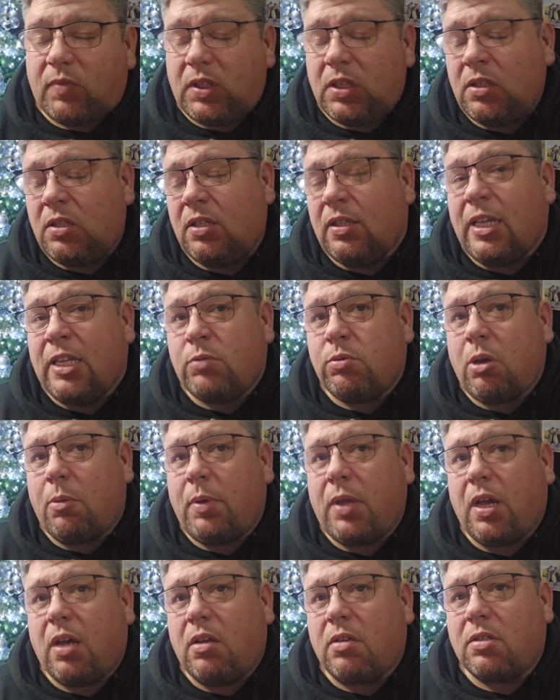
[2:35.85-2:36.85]
So that's where
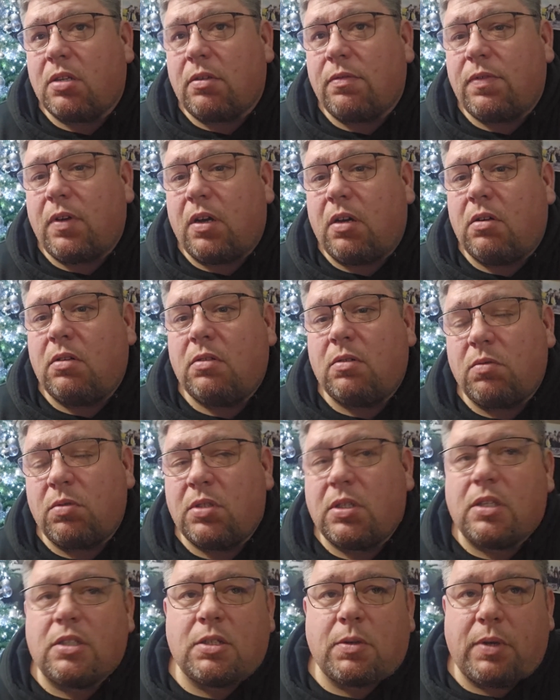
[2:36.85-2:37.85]
we are so far. All
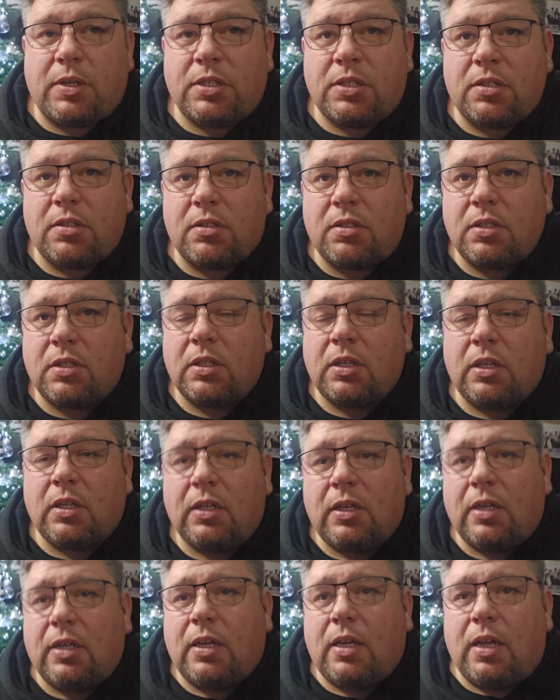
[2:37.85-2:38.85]
6 questions
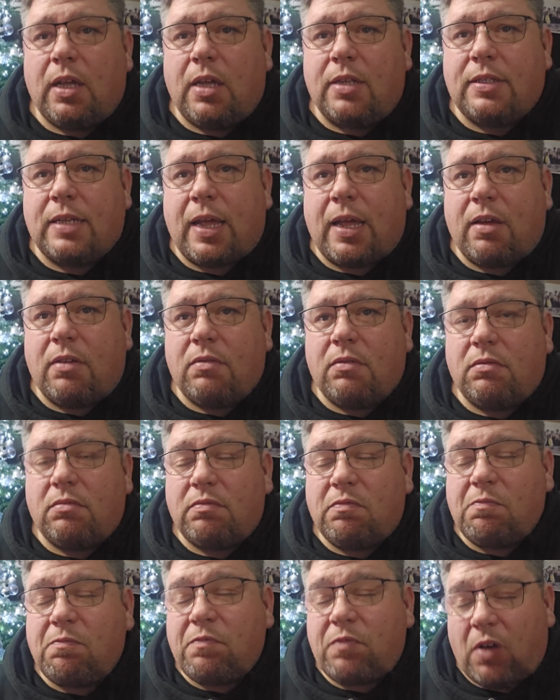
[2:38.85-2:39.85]
are down.
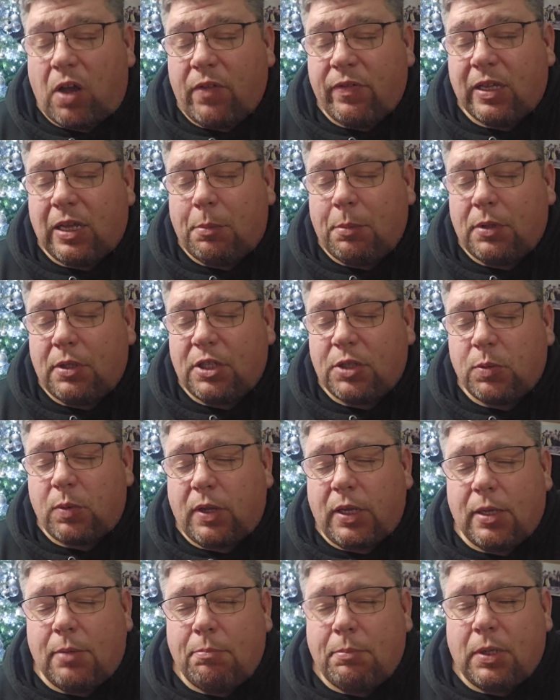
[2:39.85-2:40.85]
5 coming this
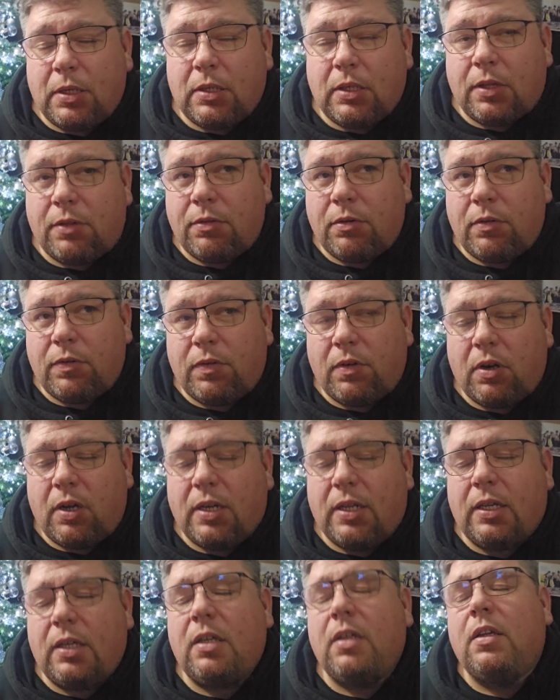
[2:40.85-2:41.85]
week, Monday through
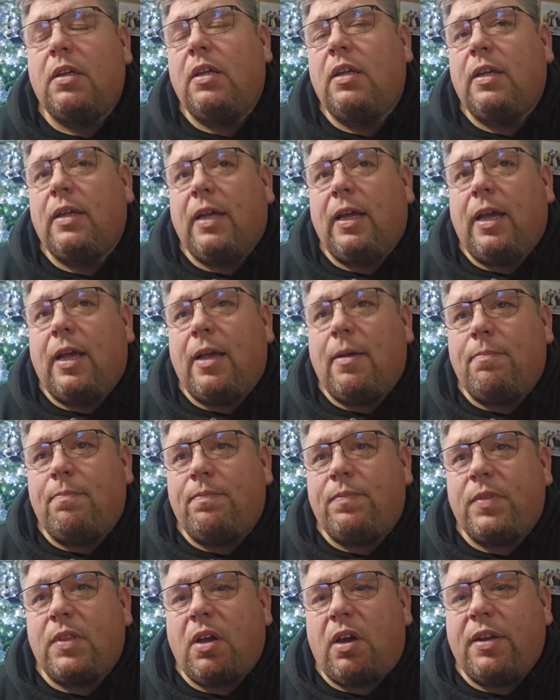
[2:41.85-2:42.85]
Friday,
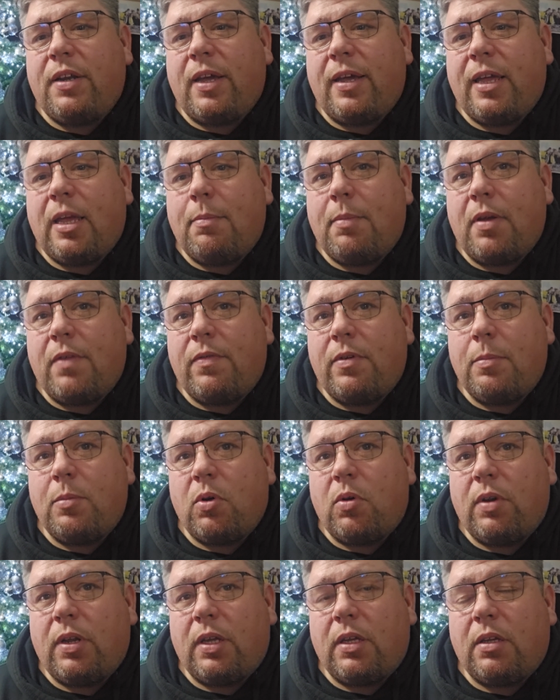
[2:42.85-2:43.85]
9 AM every
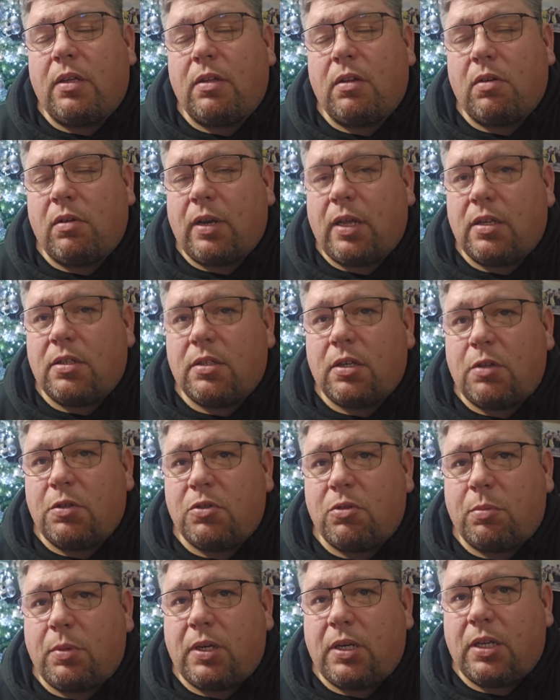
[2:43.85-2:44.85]
morning on our
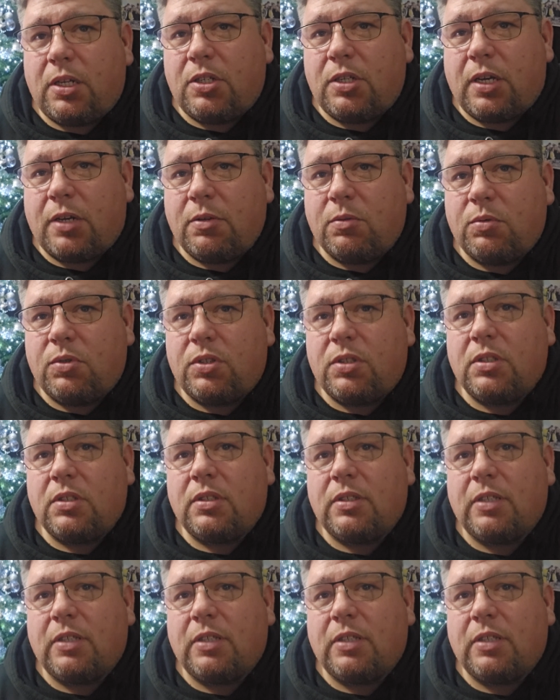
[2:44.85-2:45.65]
social media channels.